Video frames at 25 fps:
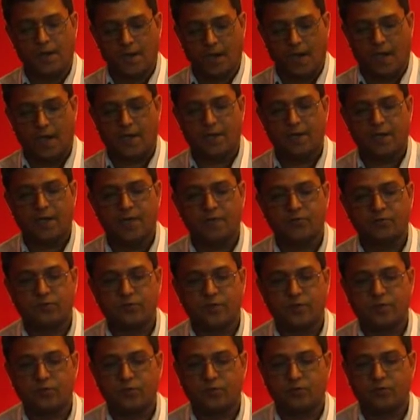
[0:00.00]
RA as
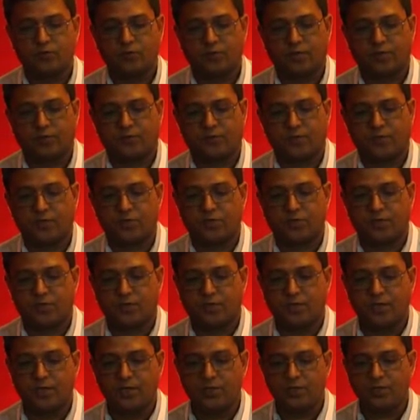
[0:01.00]
well as osteoarthritis.
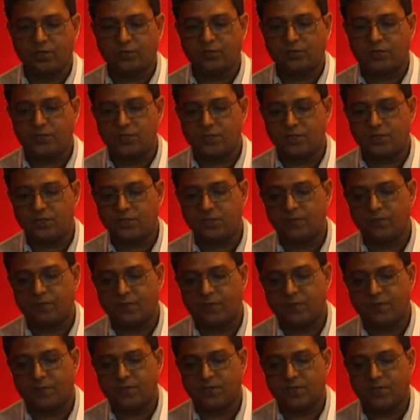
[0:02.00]
The release of these
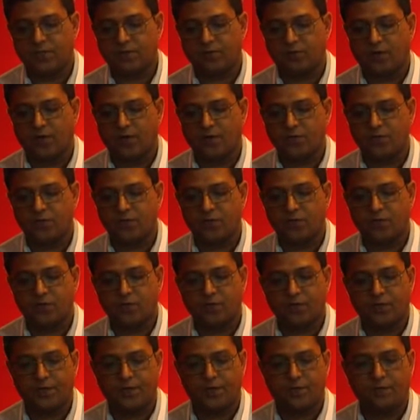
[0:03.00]
inflammatory cytokines is
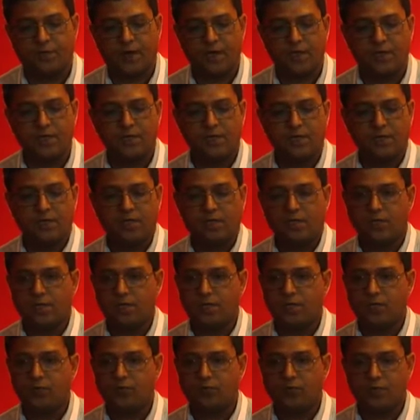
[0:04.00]
regulated by
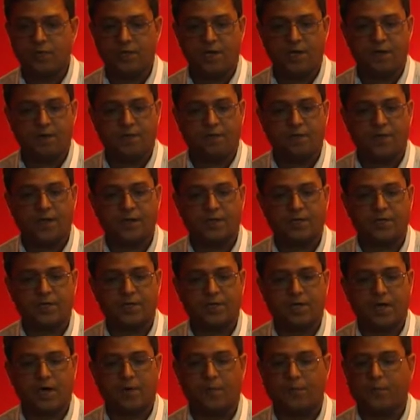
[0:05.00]
nuclear
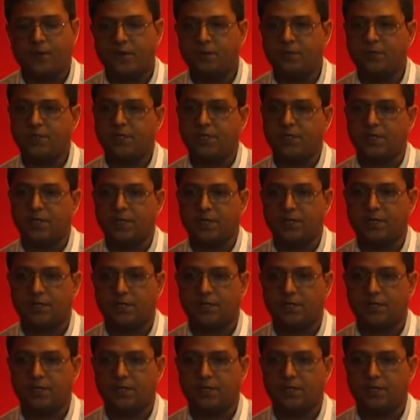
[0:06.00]
factor kappa B.